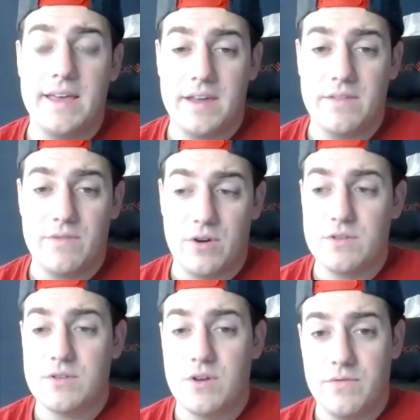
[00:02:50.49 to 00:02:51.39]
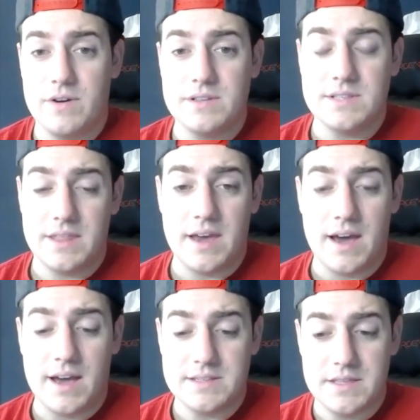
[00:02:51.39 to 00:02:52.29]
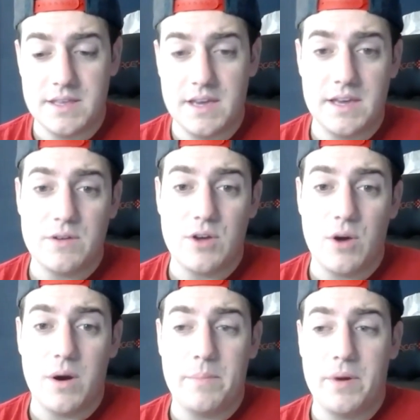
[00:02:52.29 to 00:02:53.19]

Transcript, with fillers: and then girls go first, then the guys, and they go up,